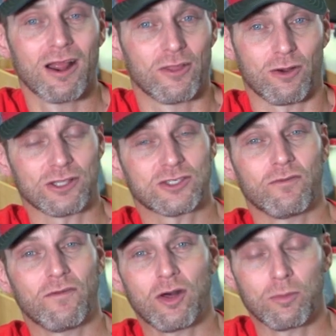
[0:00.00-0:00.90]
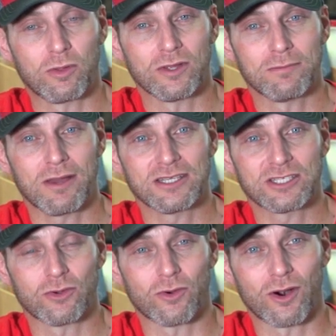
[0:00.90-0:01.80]
They're also available in my
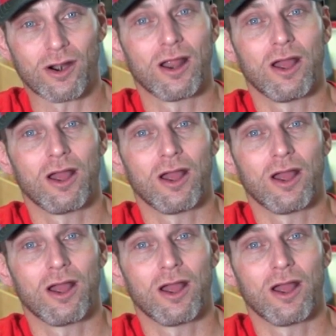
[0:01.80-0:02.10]
store,